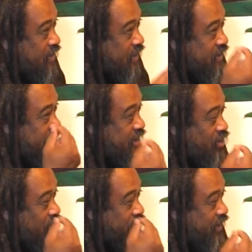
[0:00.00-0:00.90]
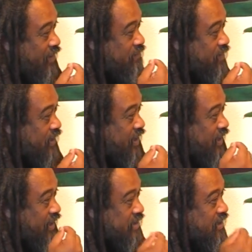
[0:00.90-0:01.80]
then the seer of them
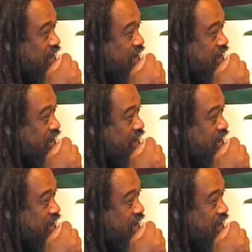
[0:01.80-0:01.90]
is